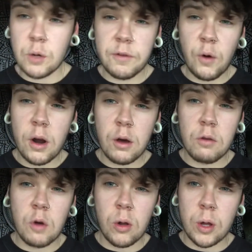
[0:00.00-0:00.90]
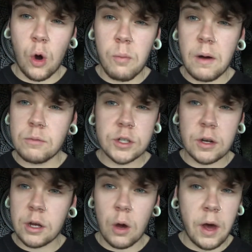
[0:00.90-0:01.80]
before I go roll it up, I'm just going
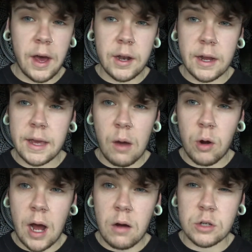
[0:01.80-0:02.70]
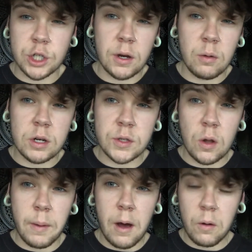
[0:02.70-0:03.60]
to go ahead and get one out and show you what it's all
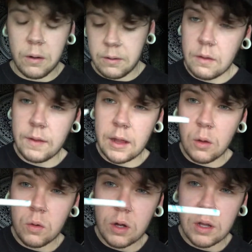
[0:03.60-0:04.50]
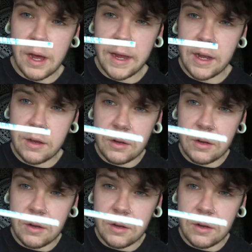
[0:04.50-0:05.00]
about. They look like